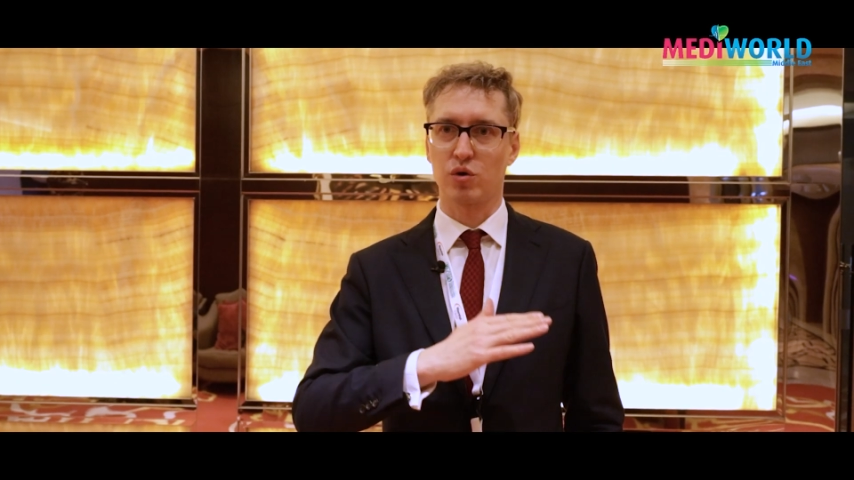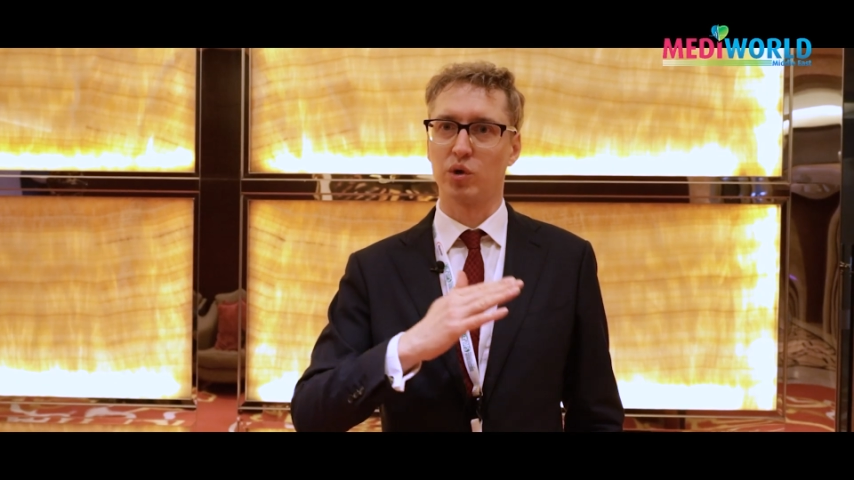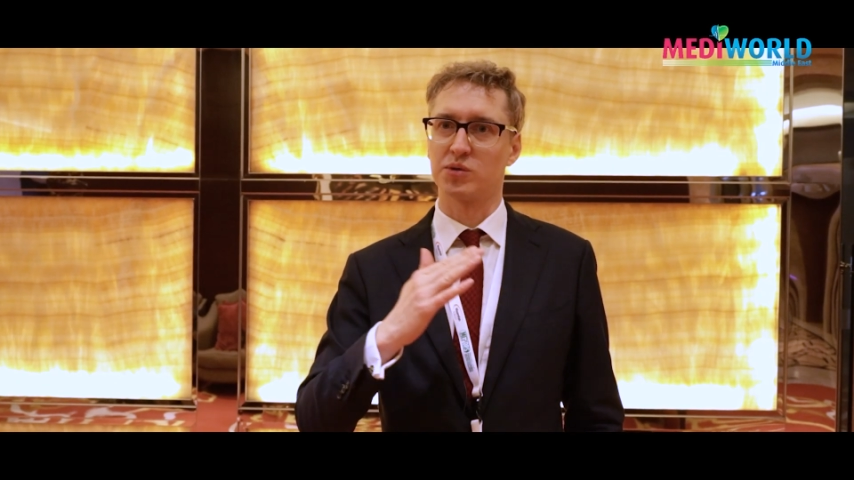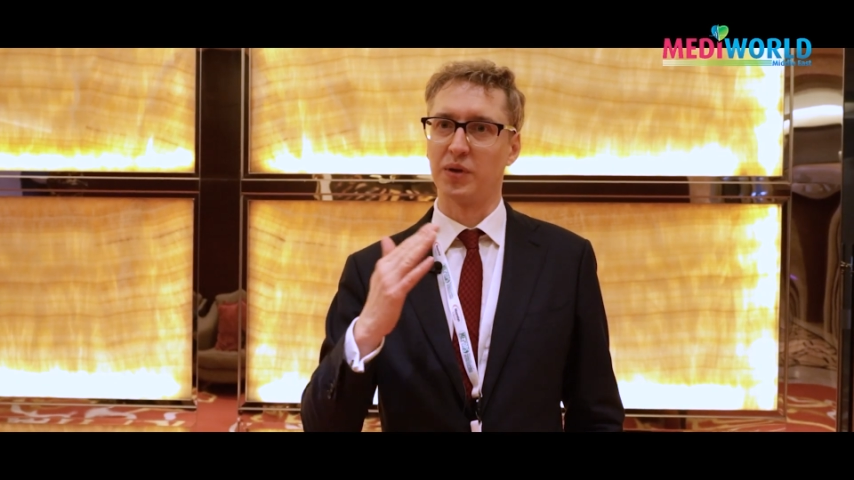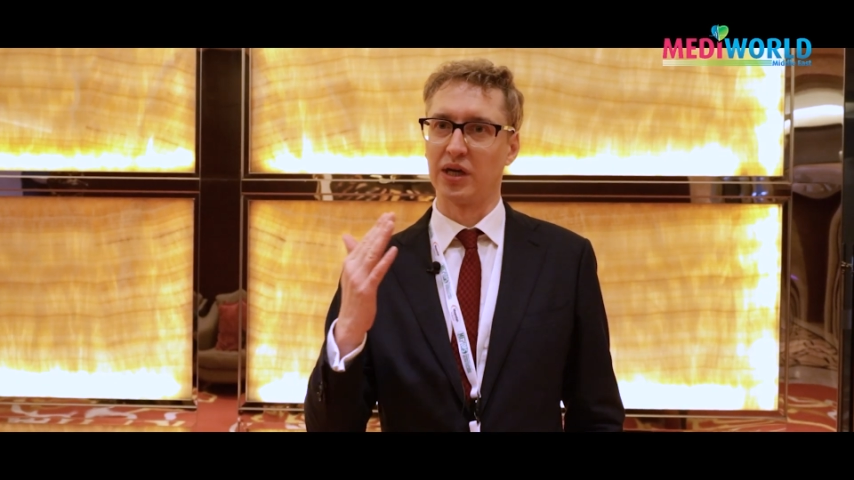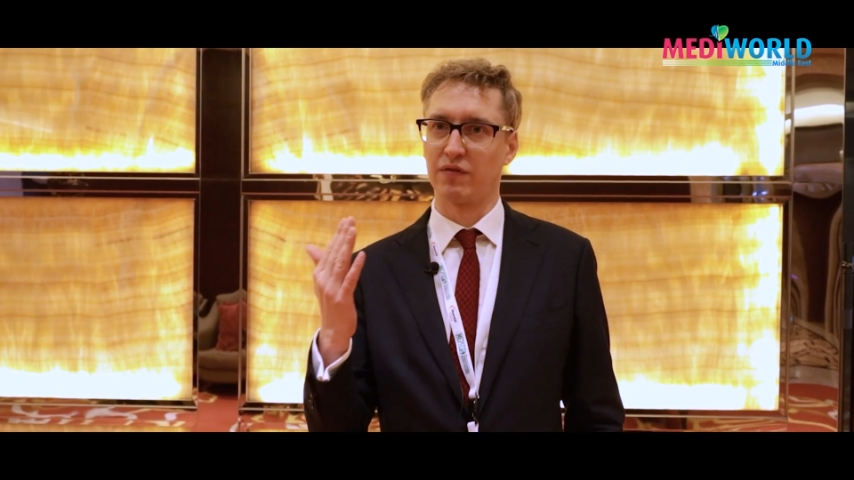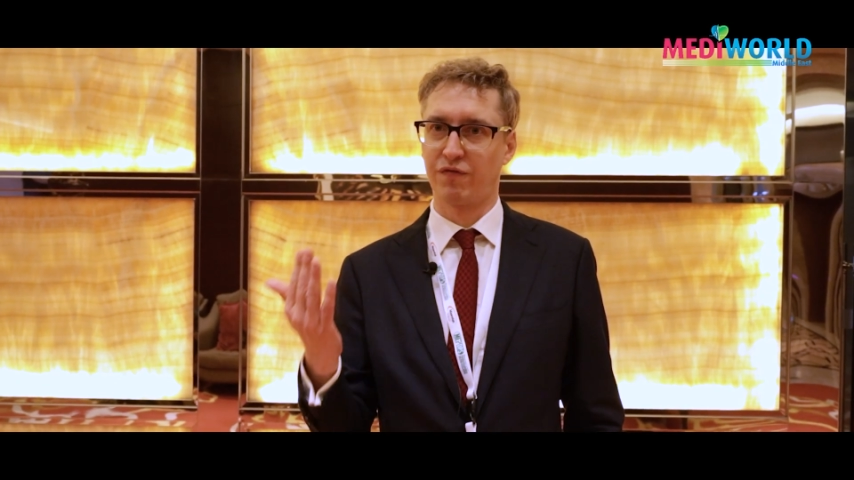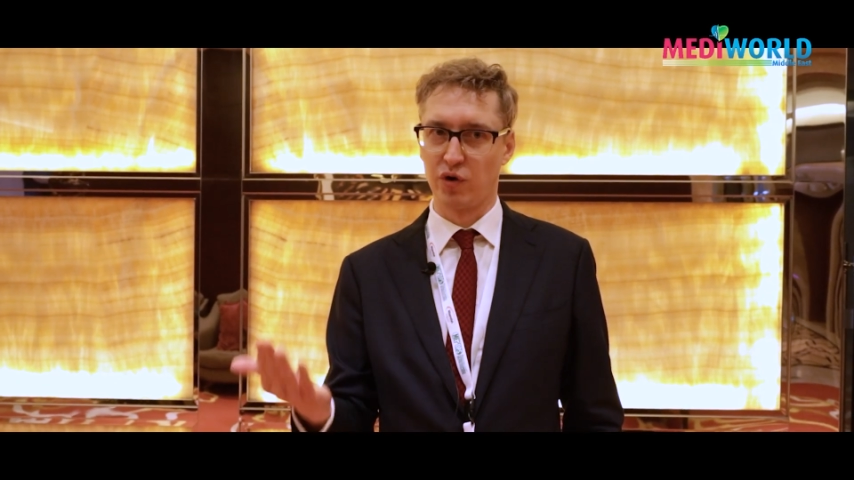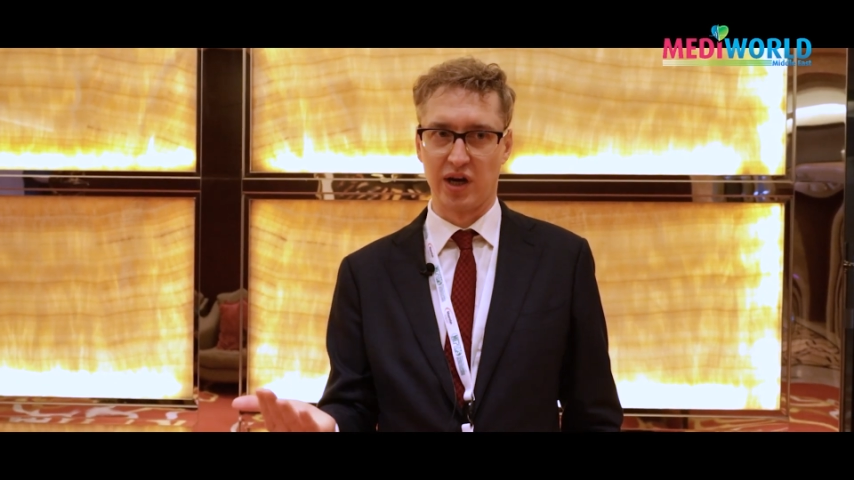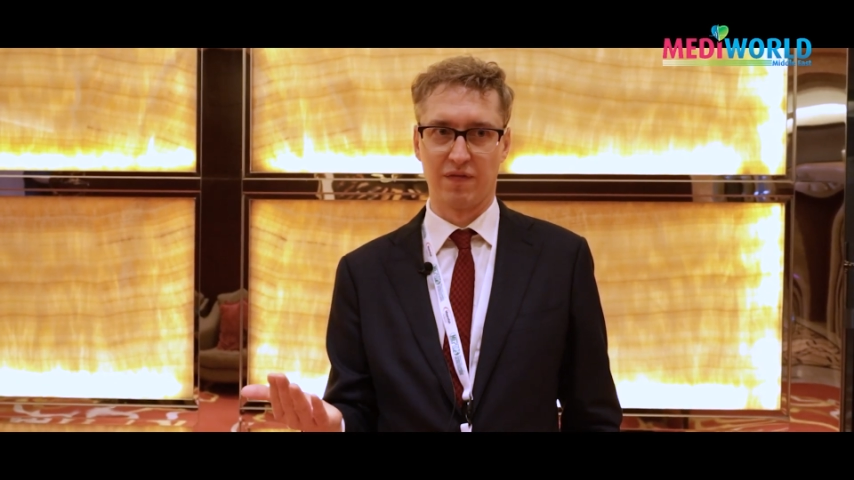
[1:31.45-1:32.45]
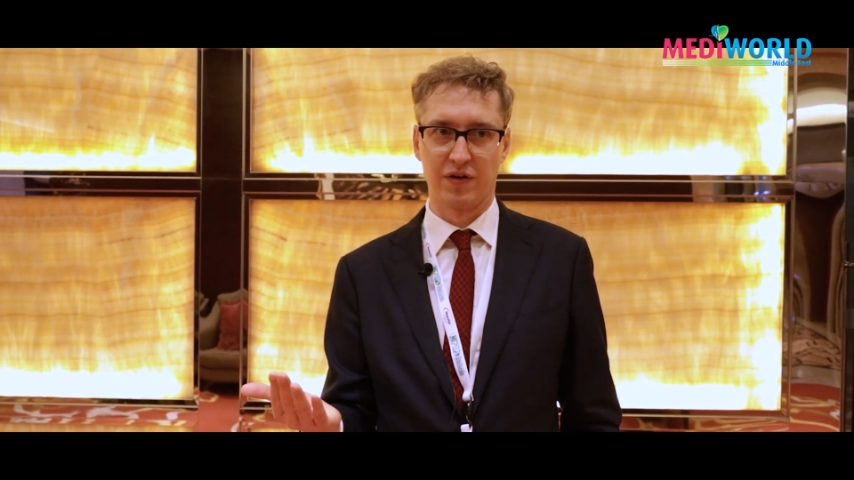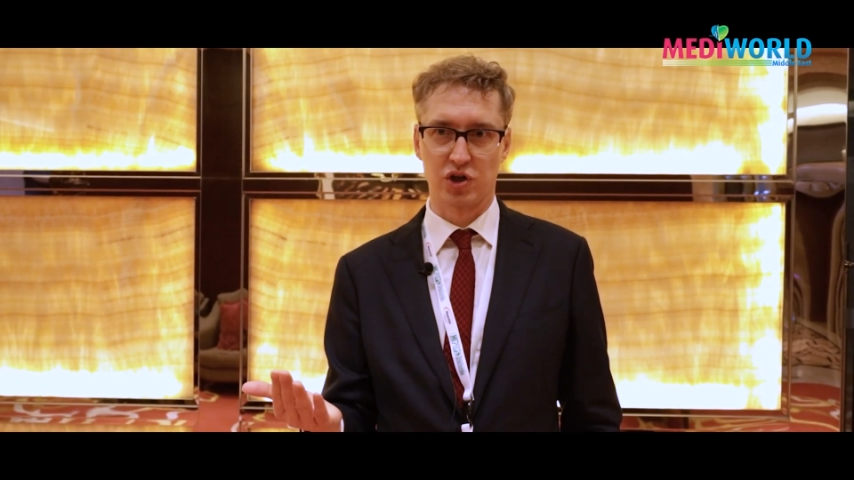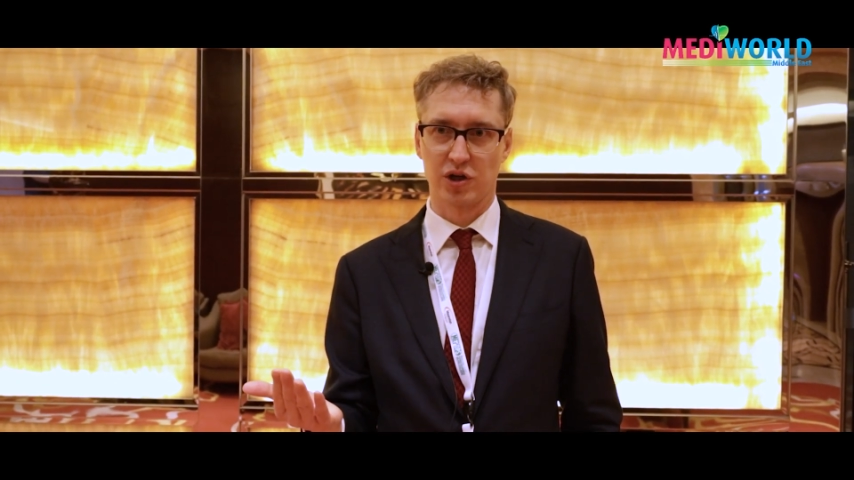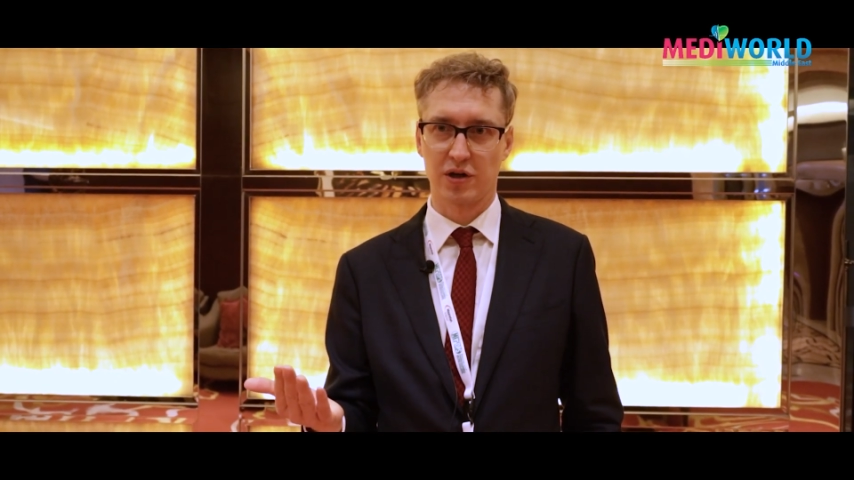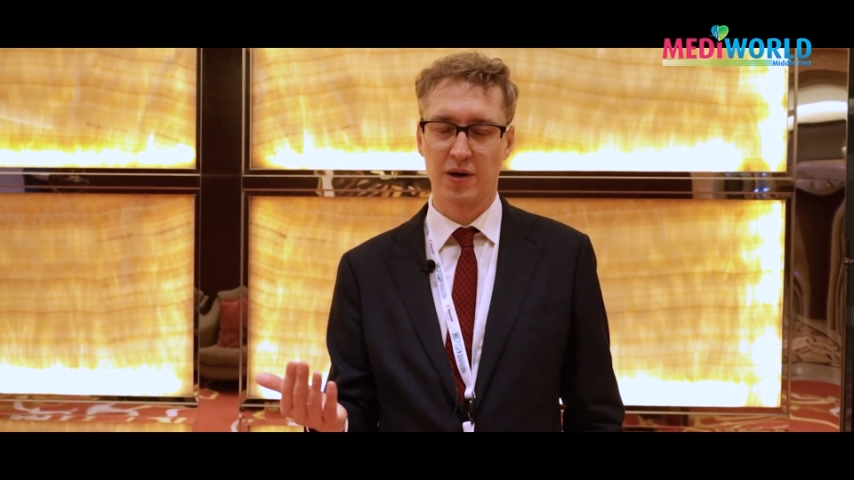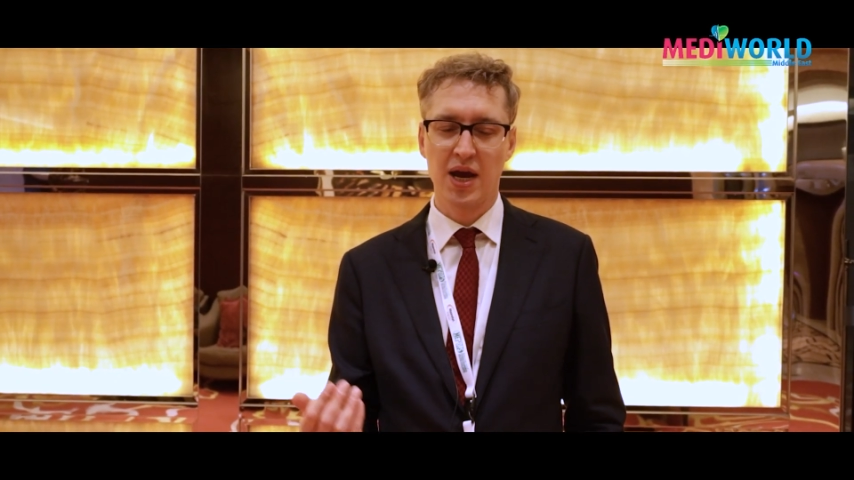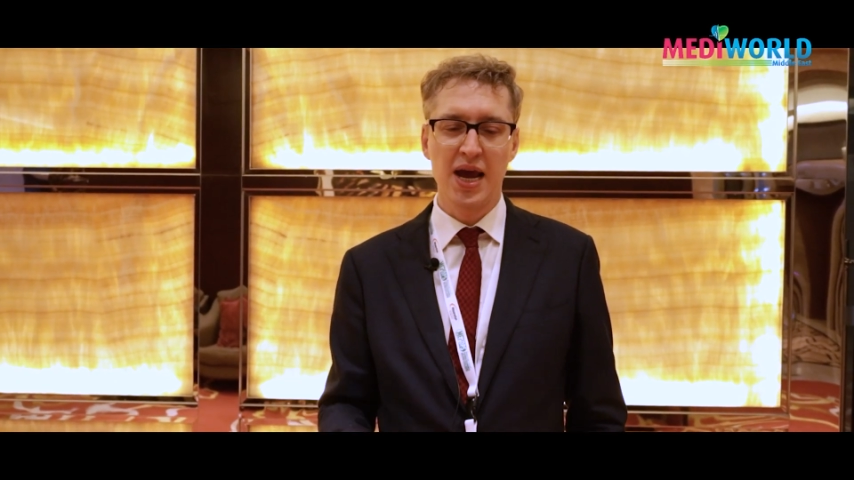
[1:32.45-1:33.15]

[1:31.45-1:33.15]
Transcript: towards being fully efficient.